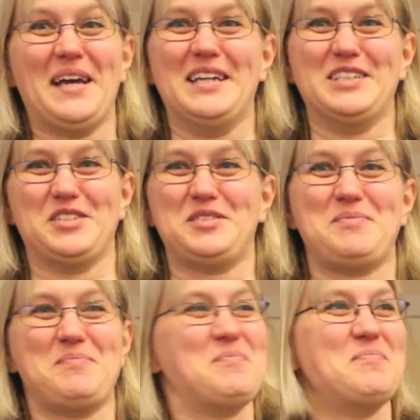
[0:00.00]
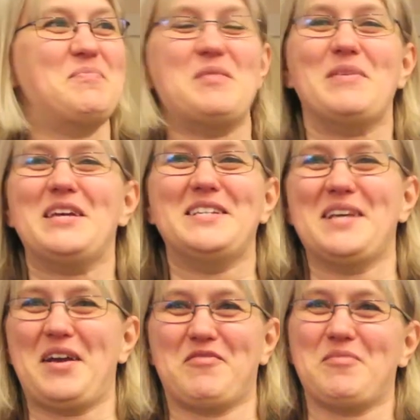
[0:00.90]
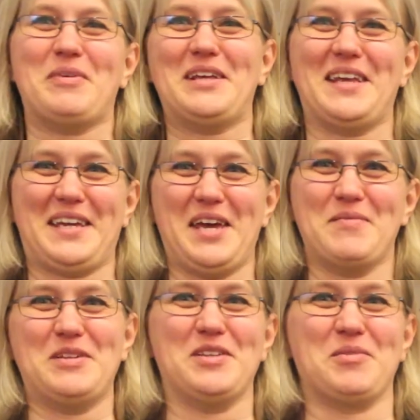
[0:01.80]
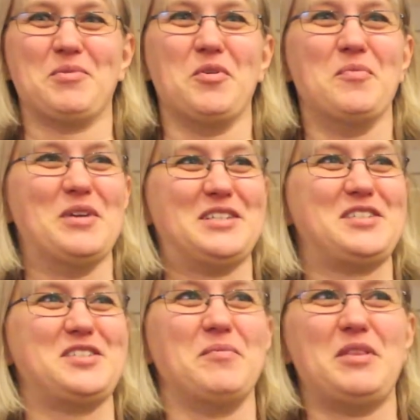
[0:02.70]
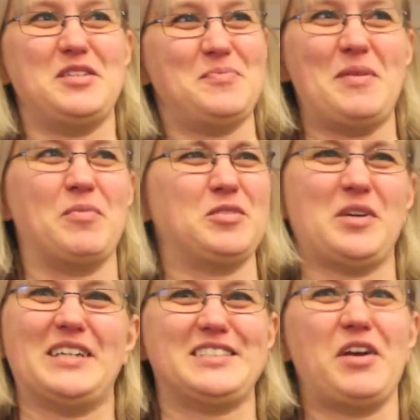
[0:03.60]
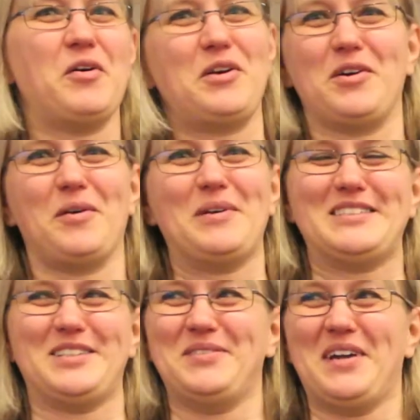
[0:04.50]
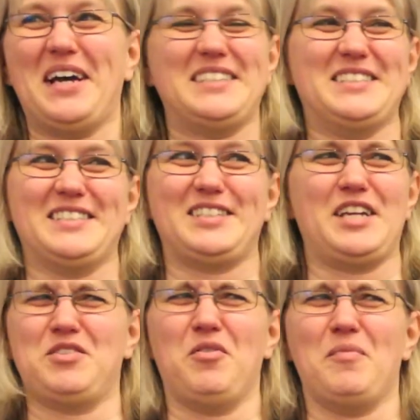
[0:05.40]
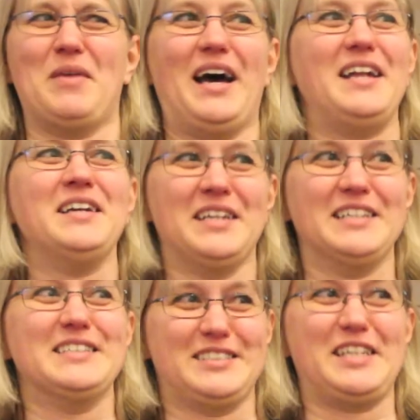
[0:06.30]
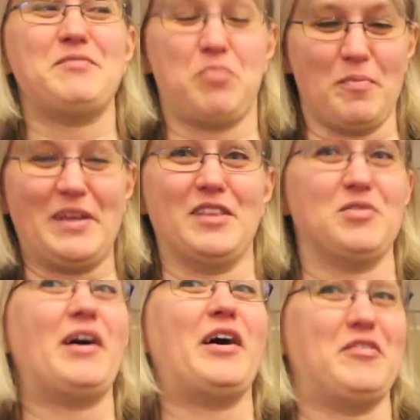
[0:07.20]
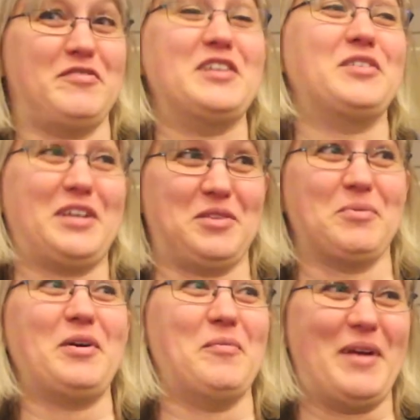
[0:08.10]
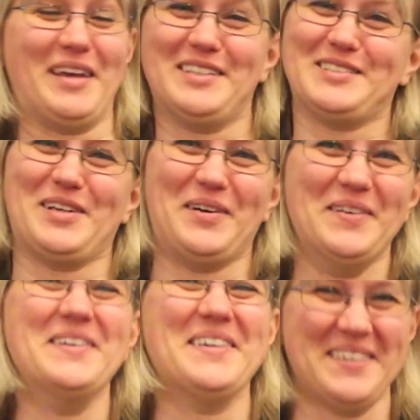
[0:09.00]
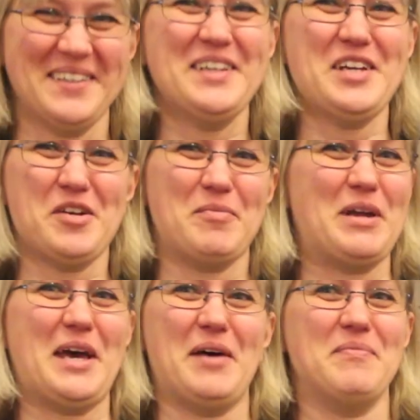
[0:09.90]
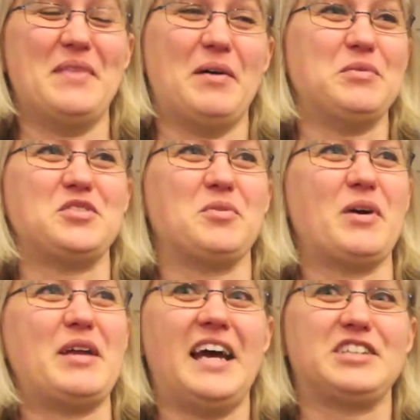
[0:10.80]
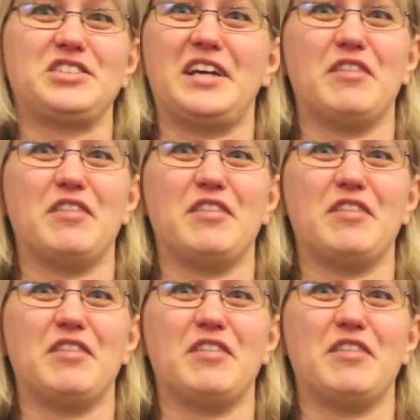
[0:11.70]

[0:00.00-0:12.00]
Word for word: and just be mean to everybody that came into the room, which some of these people try to say, oh, you're always so nice, and it's like, no, I'm not. see, put me in the drow outfit, you'll get the real me. So, yeah, that was great. Actually,